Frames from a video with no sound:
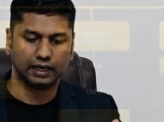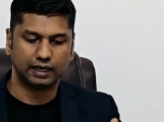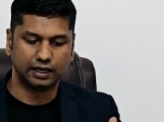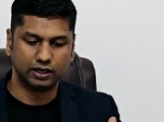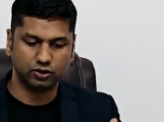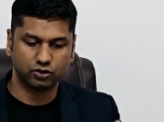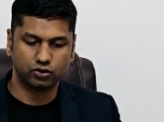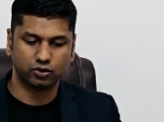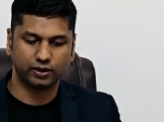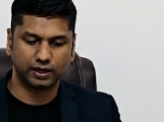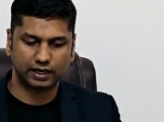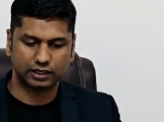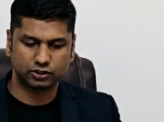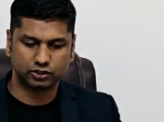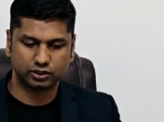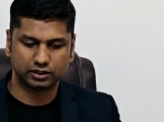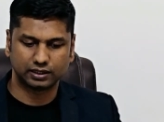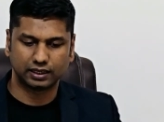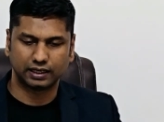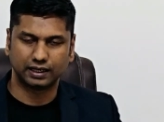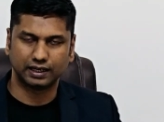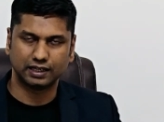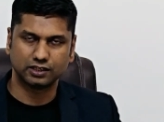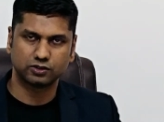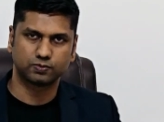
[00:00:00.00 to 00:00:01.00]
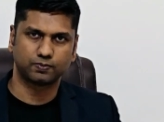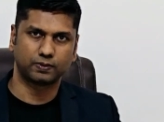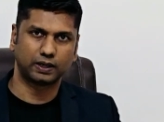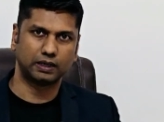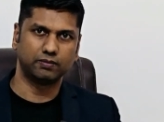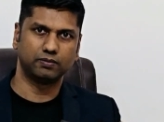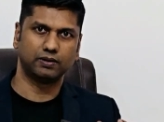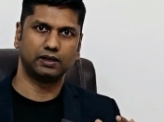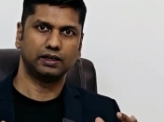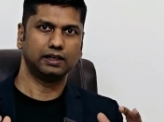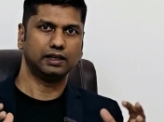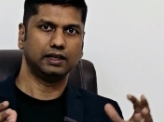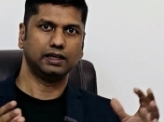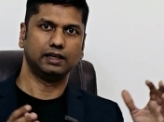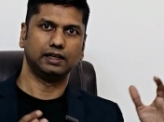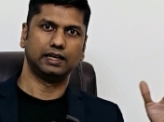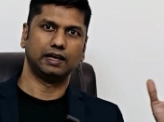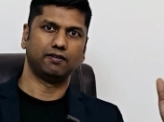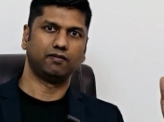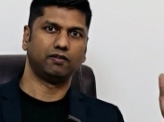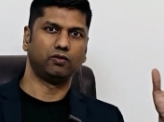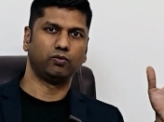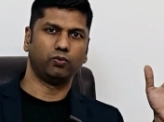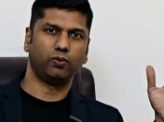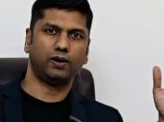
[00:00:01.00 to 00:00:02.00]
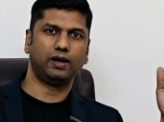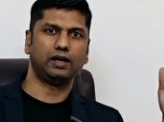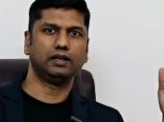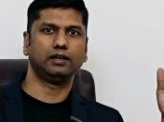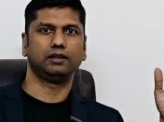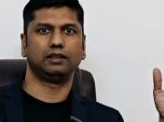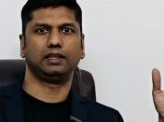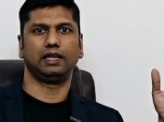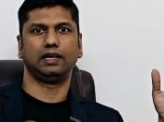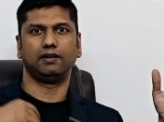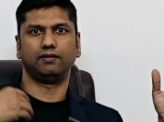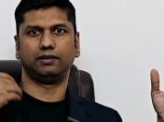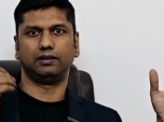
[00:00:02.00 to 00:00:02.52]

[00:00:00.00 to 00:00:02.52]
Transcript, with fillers: introduction i guess primarily in level 1 they